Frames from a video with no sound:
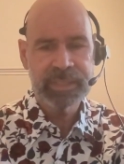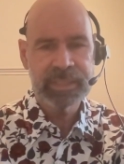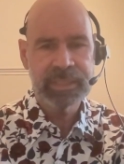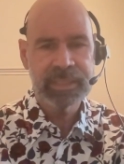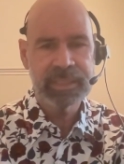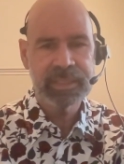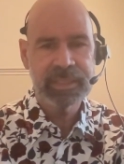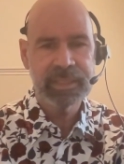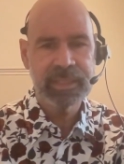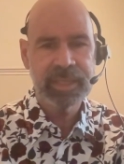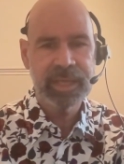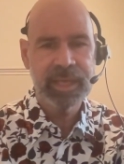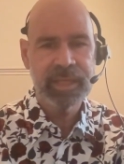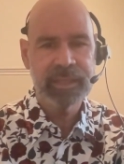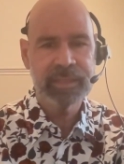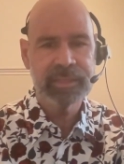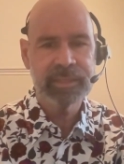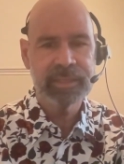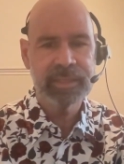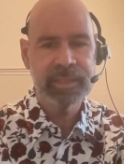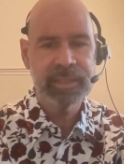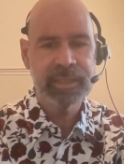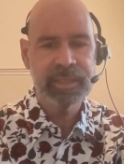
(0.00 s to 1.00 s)
It
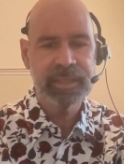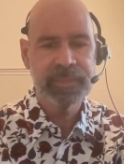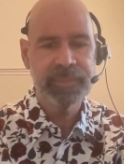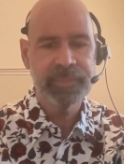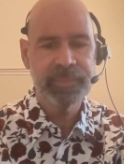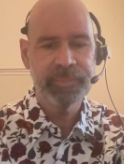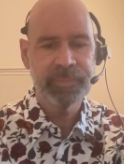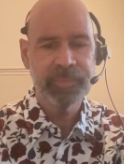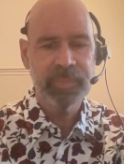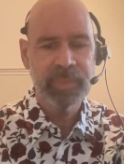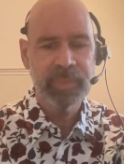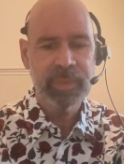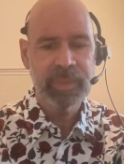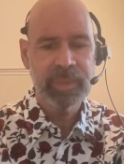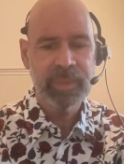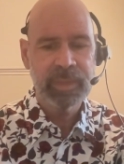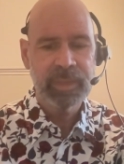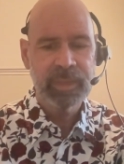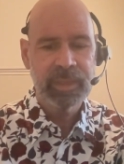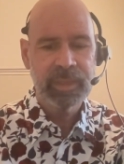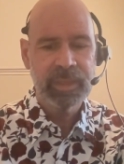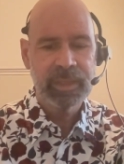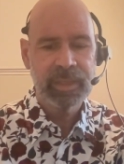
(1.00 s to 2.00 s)
got
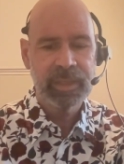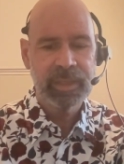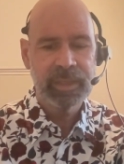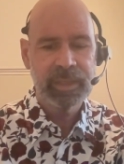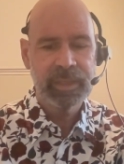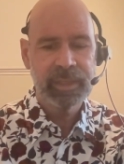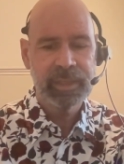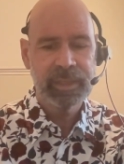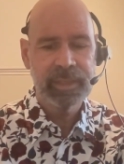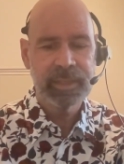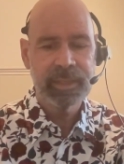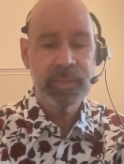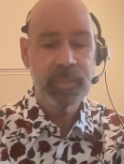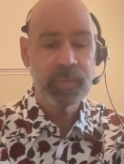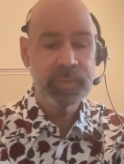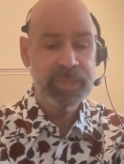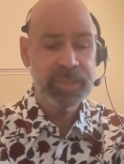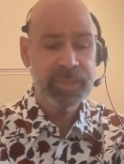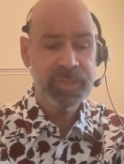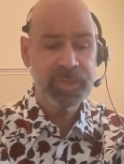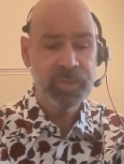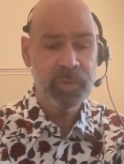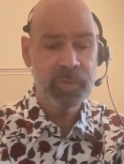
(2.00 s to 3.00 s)
there was
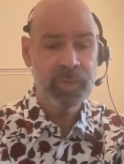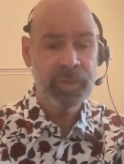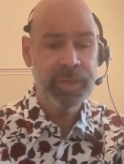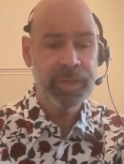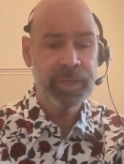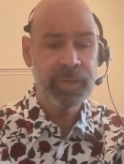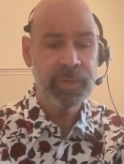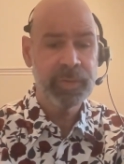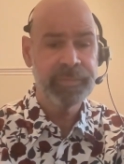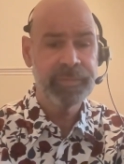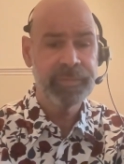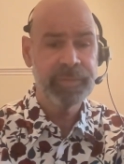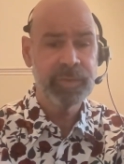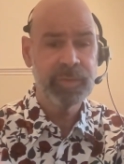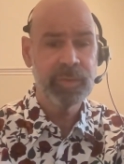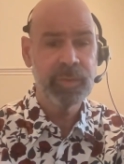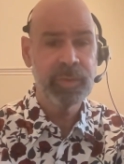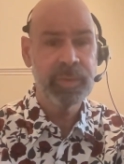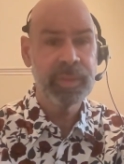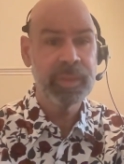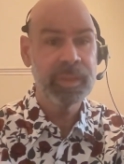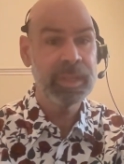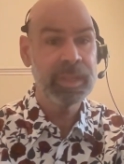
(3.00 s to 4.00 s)
a story and a
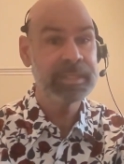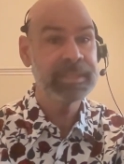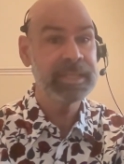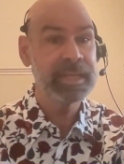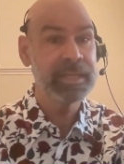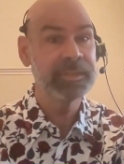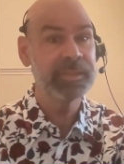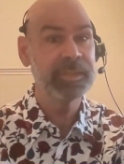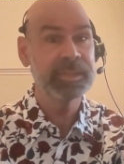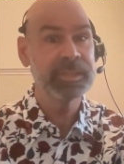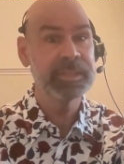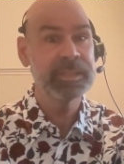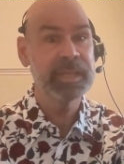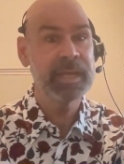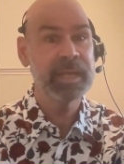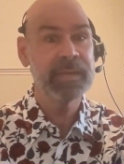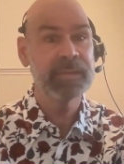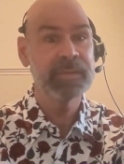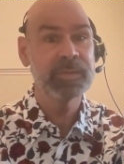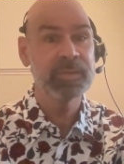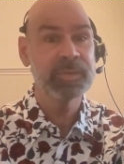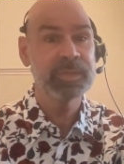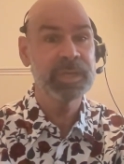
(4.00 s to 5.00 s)
review in the Los Angeles
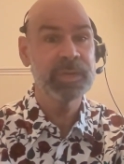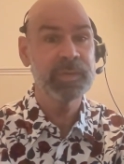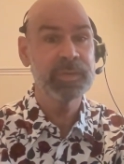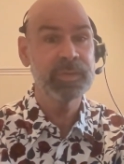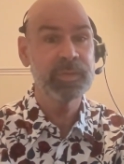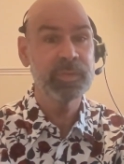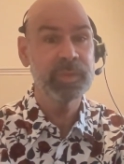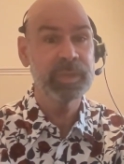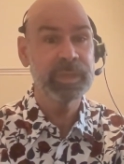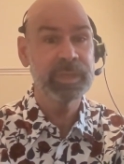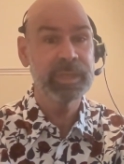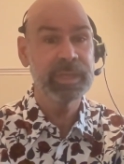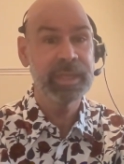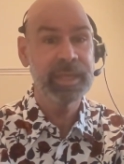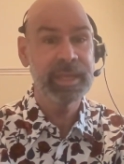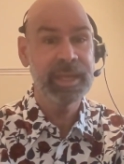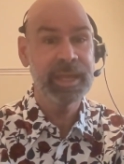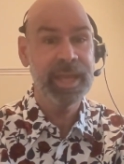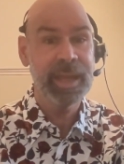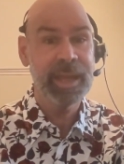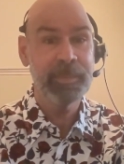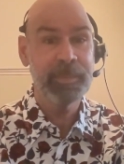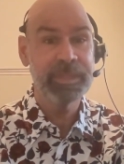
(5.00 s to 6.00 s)
Times, which I was really
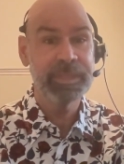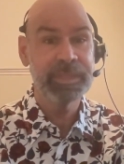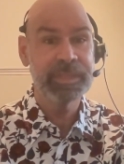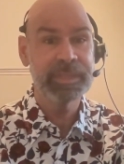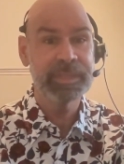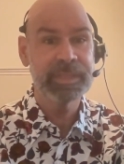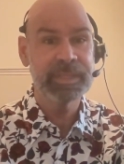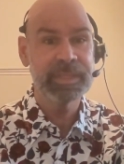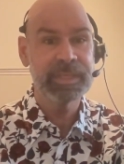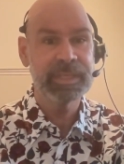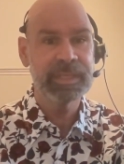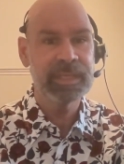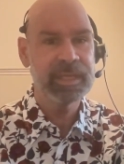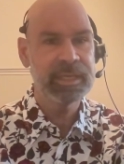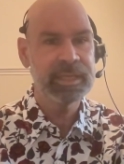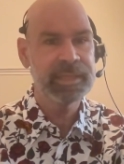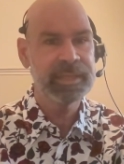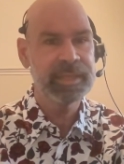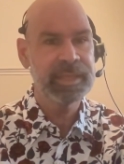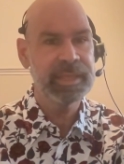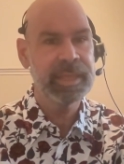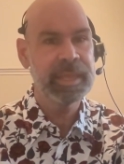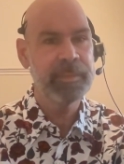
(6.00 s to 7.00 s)
happy to see.
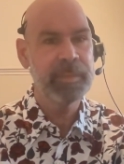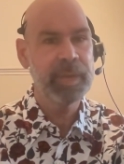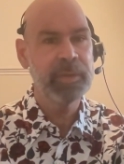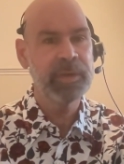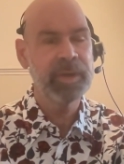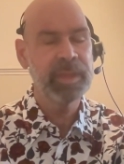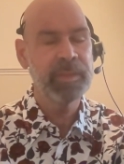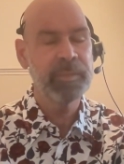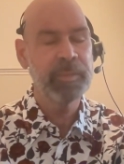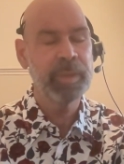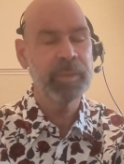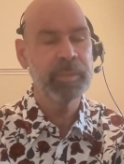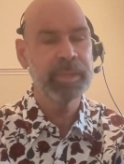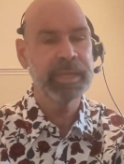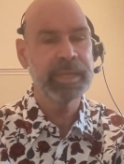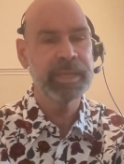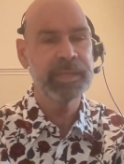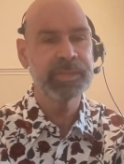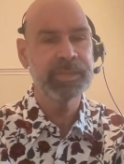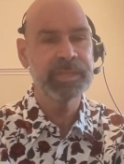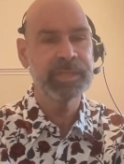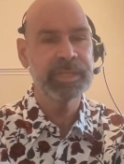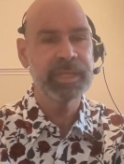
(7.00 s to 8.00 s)
That came out on
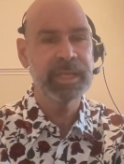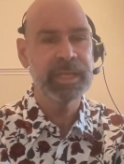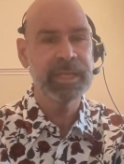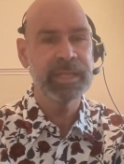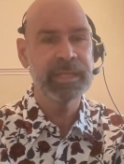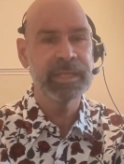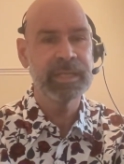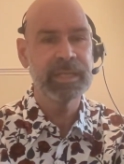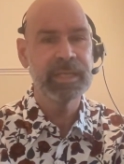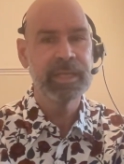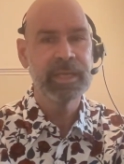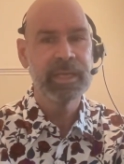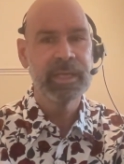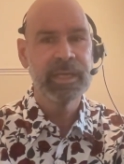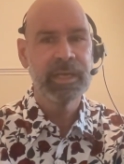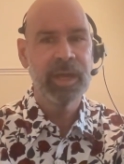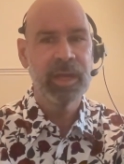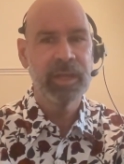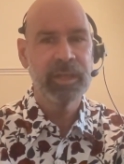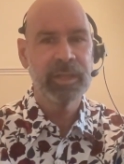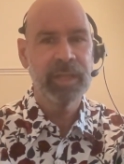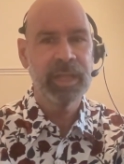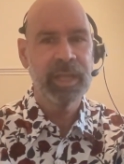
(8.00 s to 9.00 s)
publication date
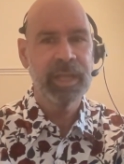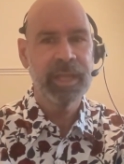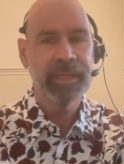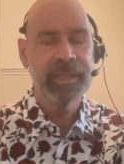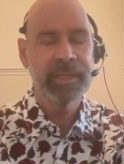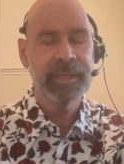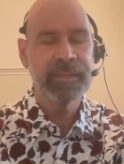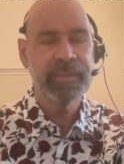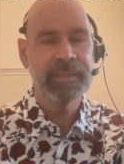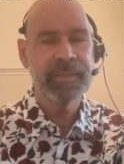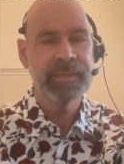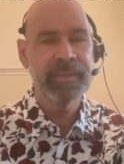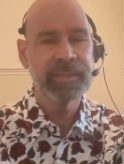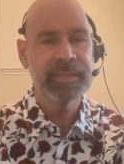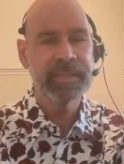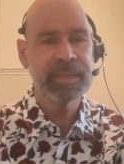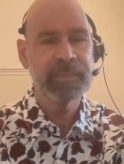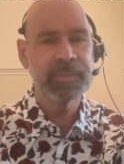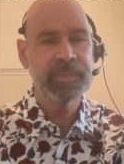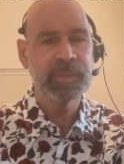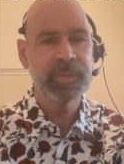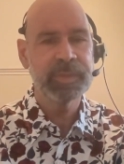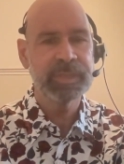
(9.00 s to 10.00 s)
online, and then the
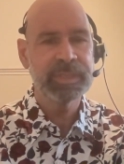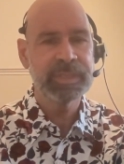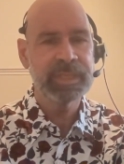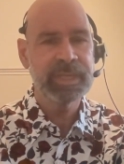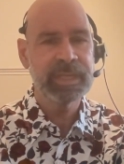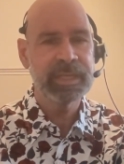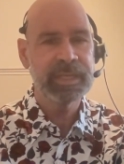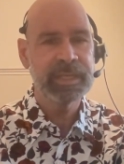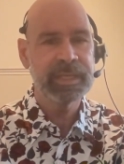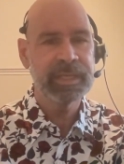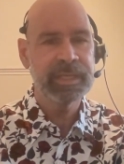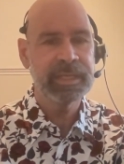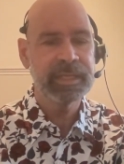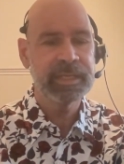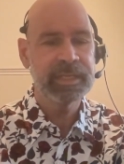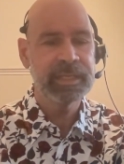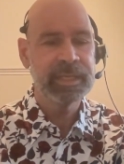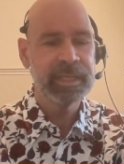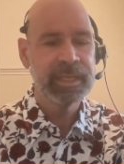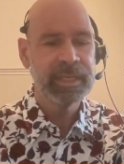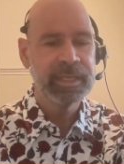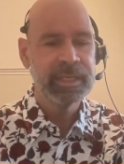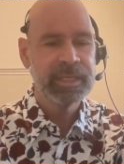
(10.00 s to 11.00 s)
subsequent Sunday.
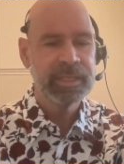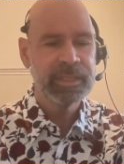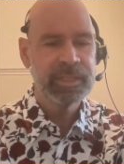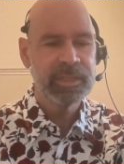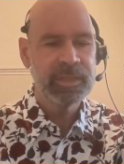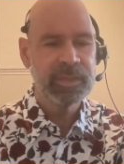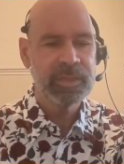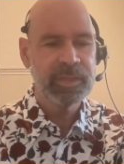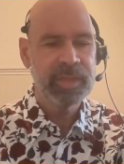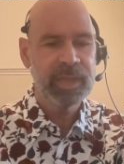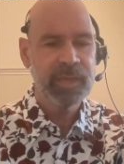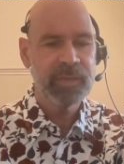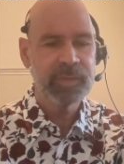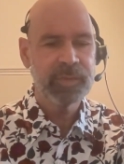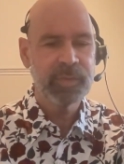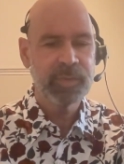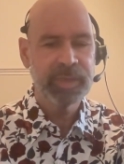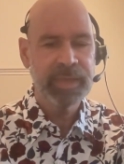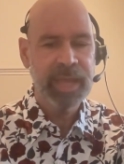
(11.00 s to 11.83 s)
So I was really